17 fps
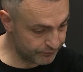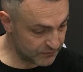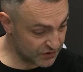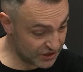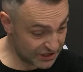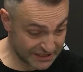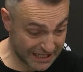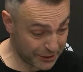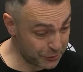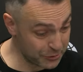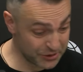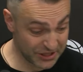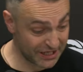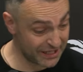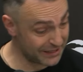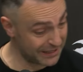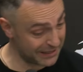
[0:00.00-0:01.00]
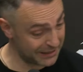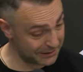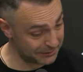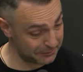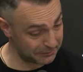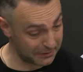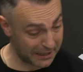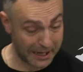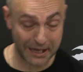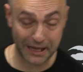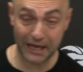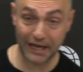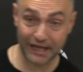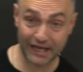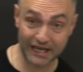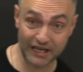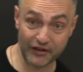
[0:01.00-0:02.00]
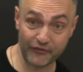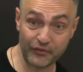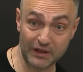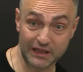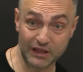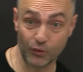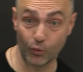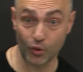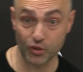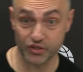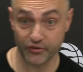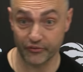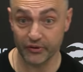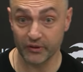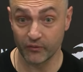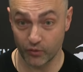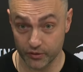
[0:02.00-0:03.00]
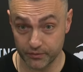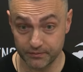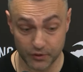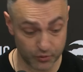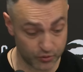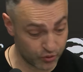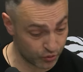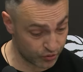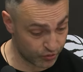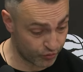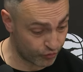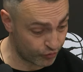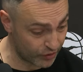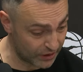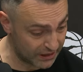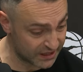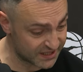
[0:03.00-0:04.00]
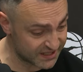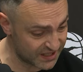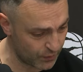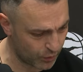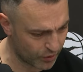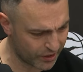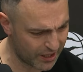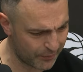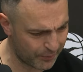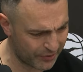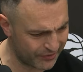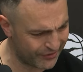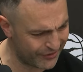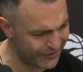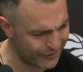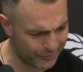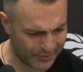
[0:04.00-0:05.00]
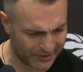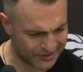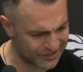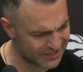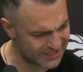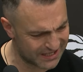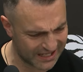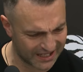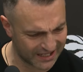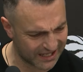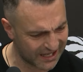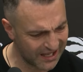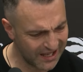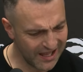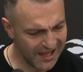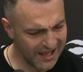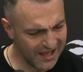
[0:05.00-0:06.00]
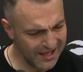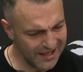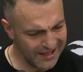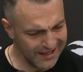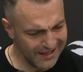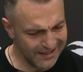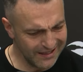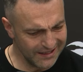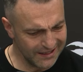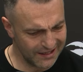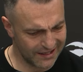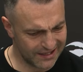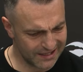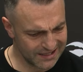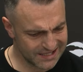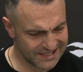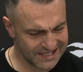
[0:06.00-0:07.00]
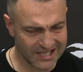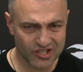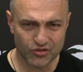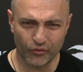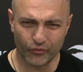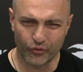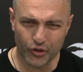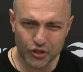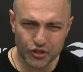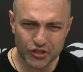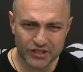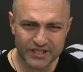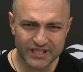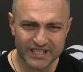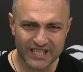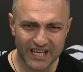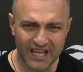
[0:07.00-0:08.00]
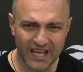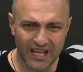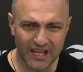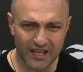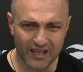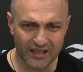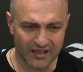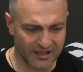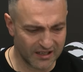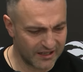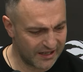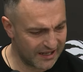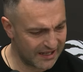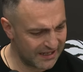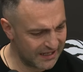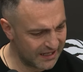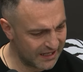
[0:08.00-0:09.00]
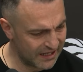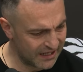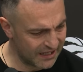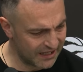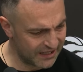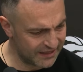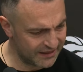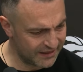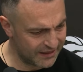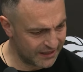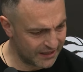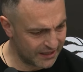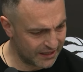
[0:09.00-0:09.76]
just like you said, I got to definitely watch the film to really see what happened there, but just, like, sense of urgency and